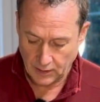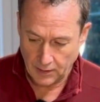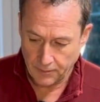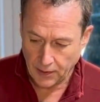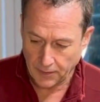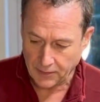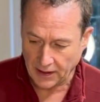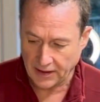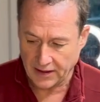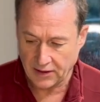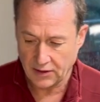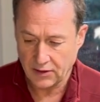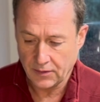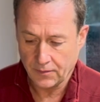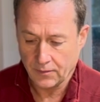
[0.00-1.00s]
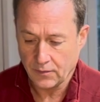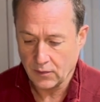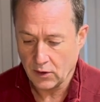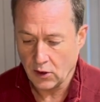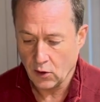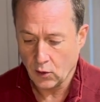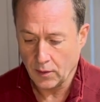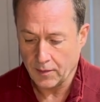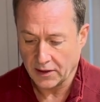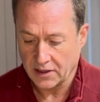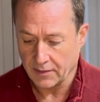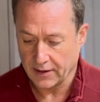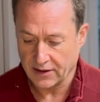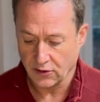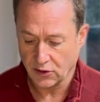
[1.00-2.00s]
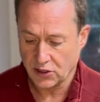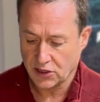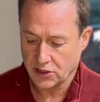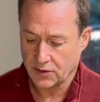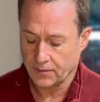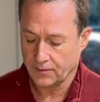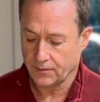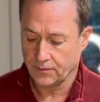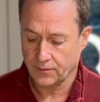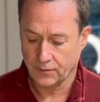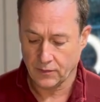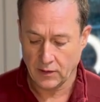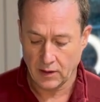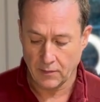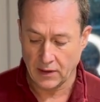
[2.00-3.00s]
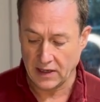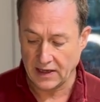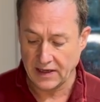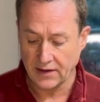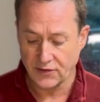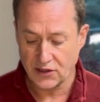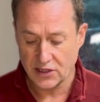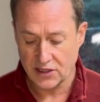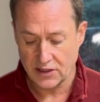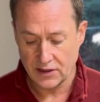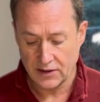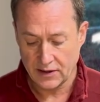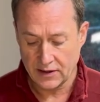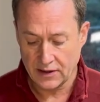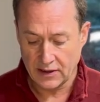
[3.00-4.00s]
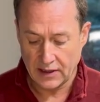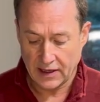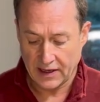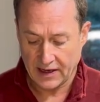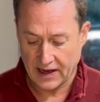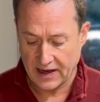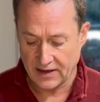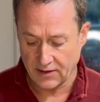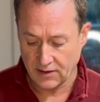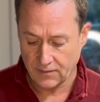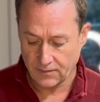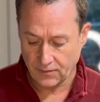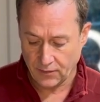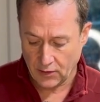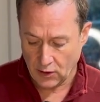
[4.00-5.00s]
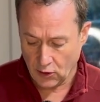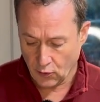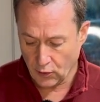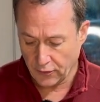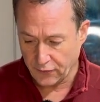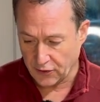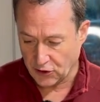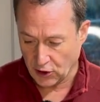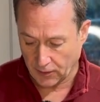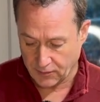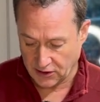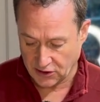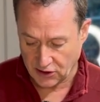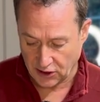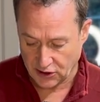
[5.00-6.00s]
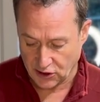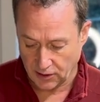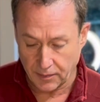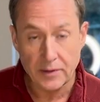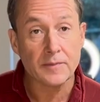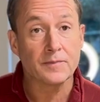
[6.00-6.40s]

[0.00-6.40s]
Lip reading: Pop that in with my tomatoes, my leaves, again, roughly chop these guys up.